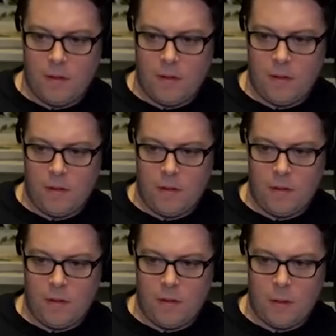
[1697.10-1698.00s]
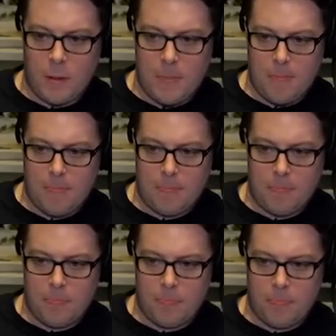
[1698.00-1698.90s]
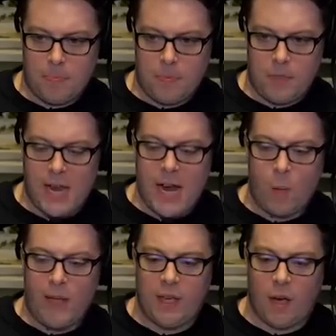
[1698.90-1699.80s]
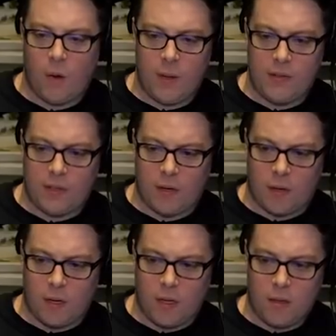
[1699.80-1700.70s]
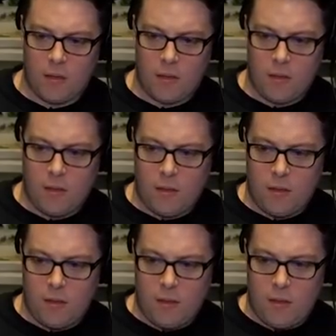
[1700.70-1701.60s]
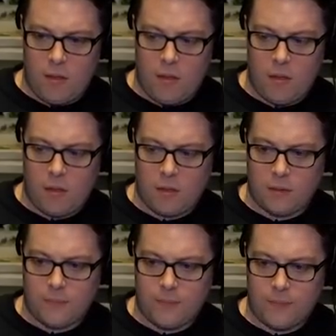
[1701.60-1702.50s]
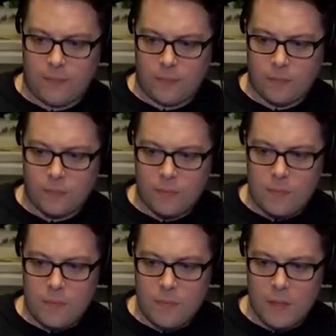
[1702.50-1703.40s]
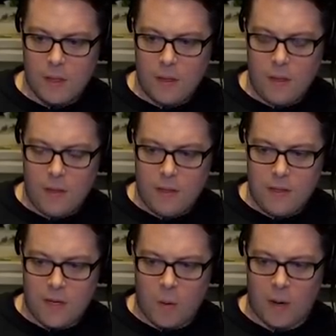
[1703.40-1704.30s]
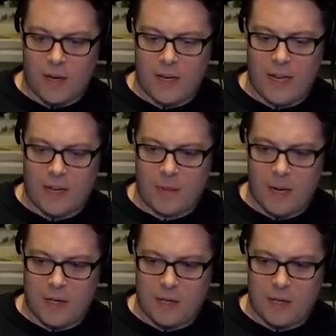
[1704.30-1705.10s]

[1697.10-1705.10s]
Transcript: maneuvers his way out of trouble. Yeah, there we go. In's oh. He's doing everything he can to get his bearings back here. Otherwise, start working. Yeah, come on,